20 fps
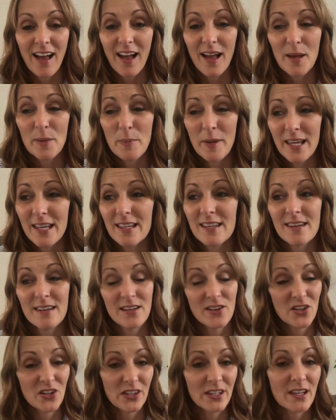I paid
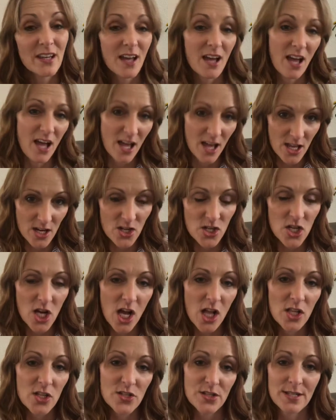nearly
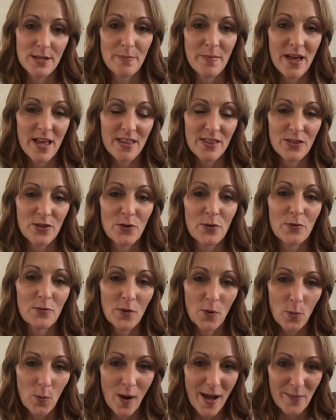$100 a month
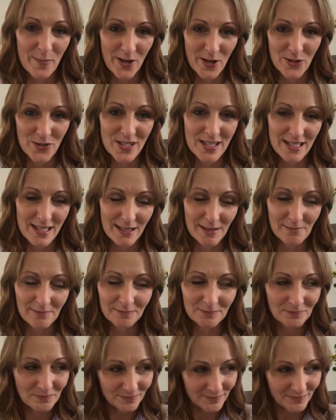for web hosting.